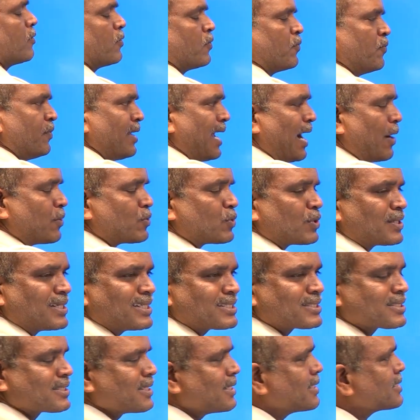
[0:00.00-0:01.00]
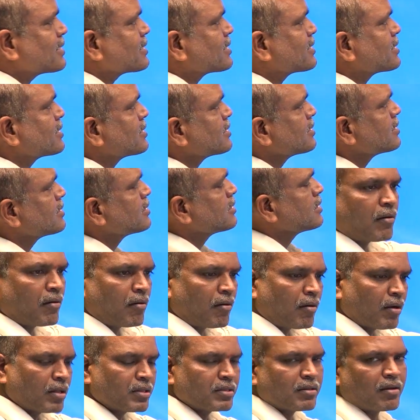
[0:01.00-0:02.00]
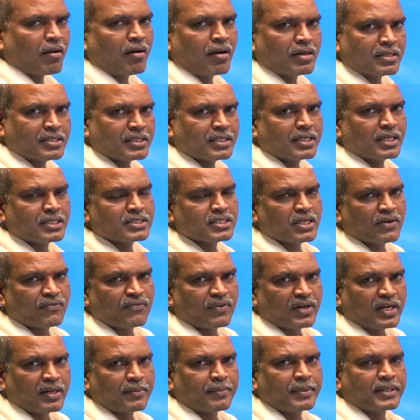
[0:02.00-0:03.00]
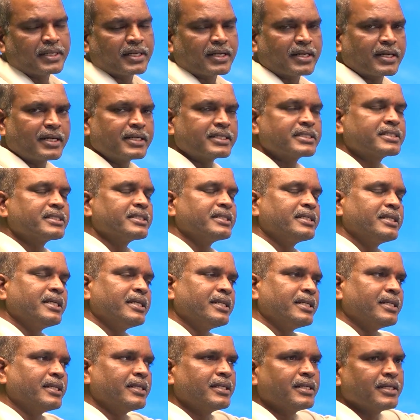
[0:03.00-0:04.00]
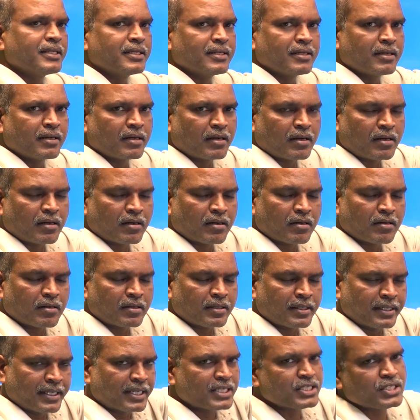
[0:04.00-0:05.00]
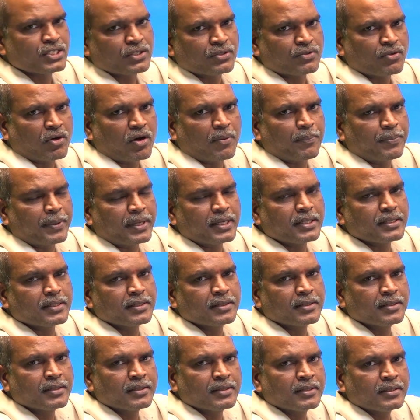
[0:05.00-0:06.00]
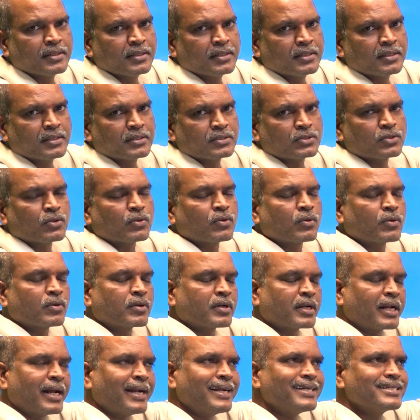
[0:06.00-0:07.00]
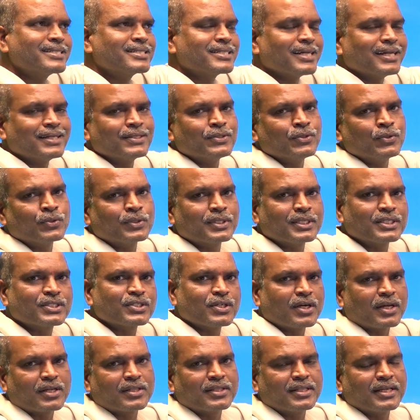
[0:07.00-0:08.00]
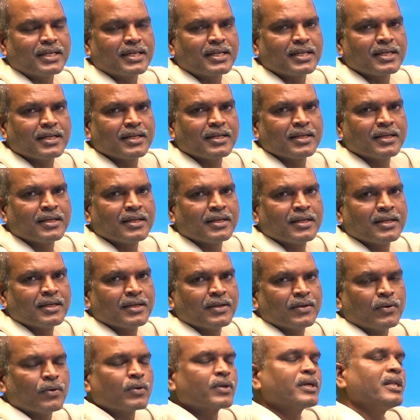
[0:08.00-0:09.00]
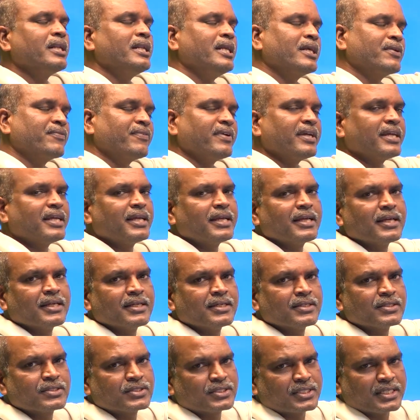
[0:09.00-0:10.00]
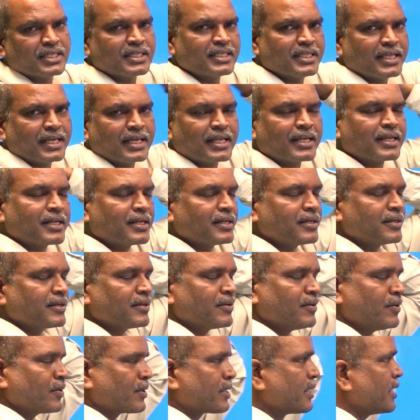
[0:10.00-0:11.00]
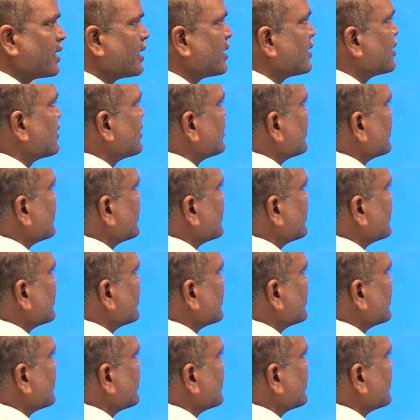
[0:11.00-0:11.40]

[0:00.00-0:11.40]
we have to discuss all the articles of fundamental rights in next topic. So, rights and duties are there. Okay, let me see there. Okay.